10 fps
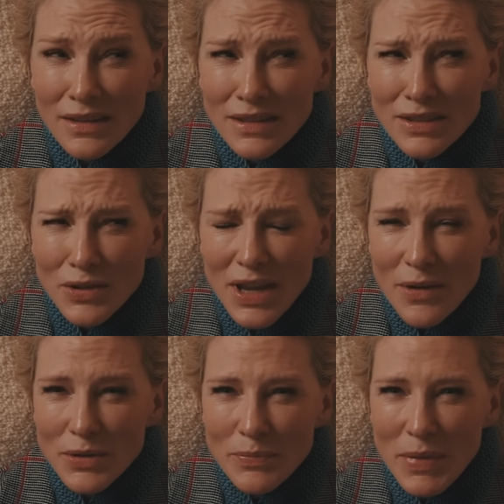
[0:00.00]
So yeah,
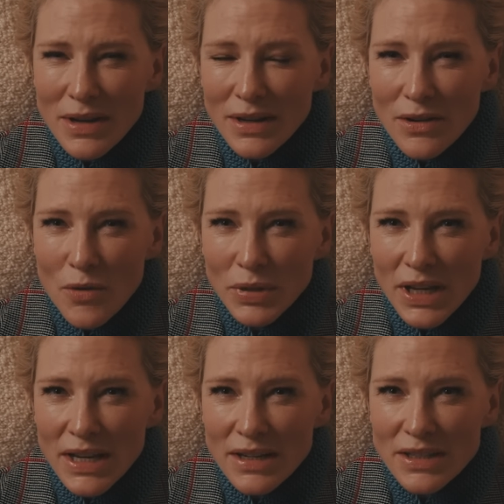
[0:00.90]
it was a bit
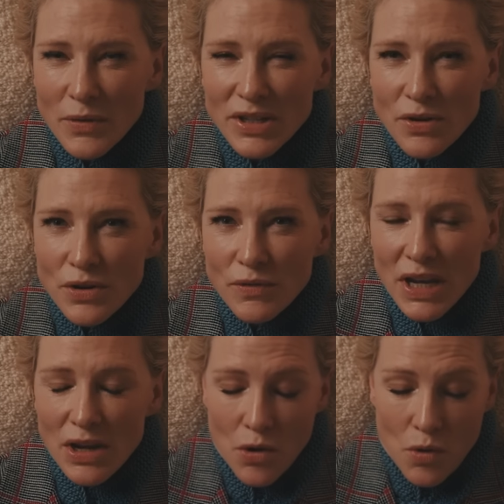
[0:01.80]
complicated. So I don't
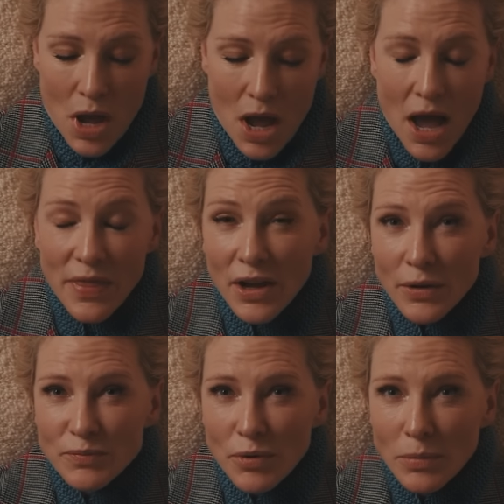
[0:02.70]
really know. I think I
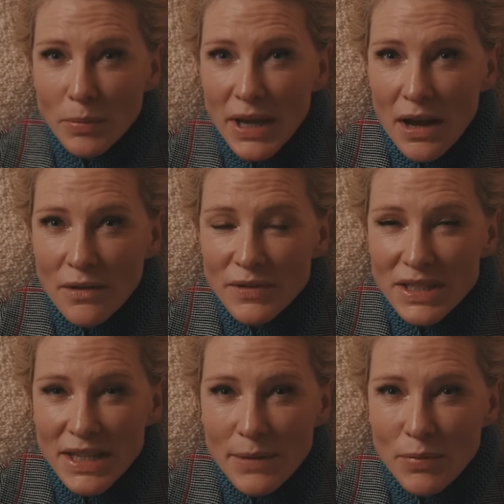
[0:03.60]
was probably half
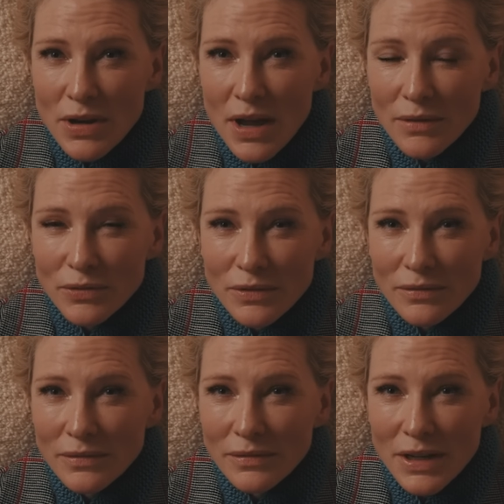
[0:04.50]
asleep and half
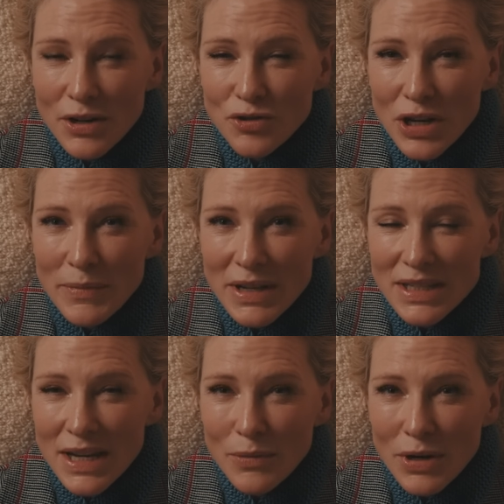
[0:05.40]
in a dreaming
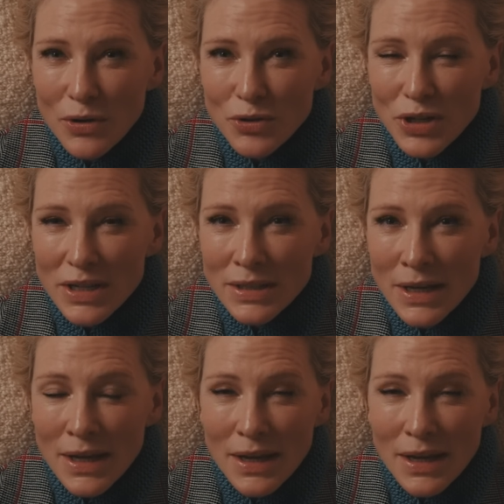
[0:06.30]
state when I got dressed.